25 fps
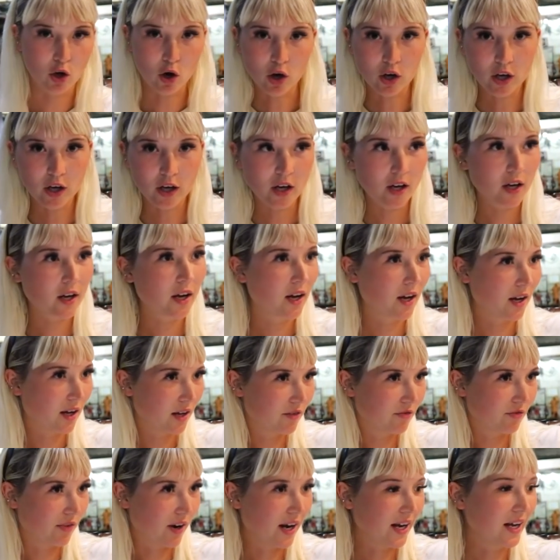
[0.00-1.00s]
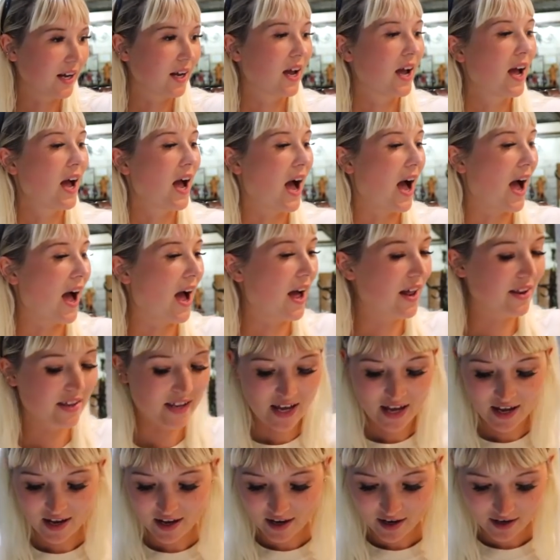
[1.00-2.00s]
yogurt. Right,
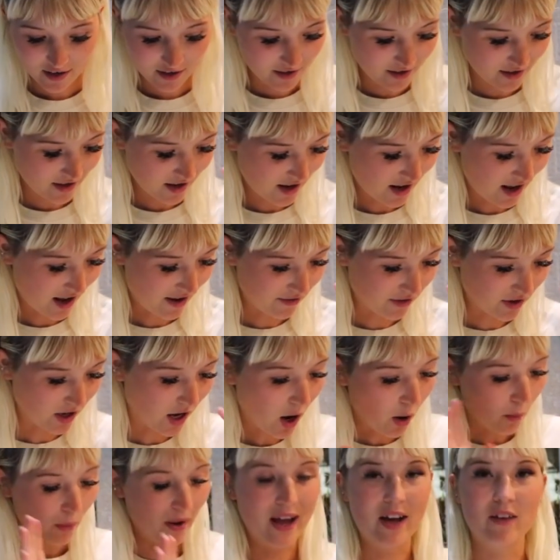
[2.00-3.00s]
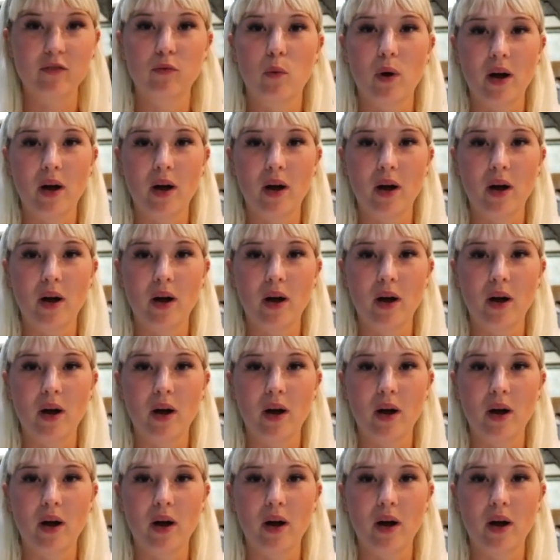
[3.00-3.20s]
and then we have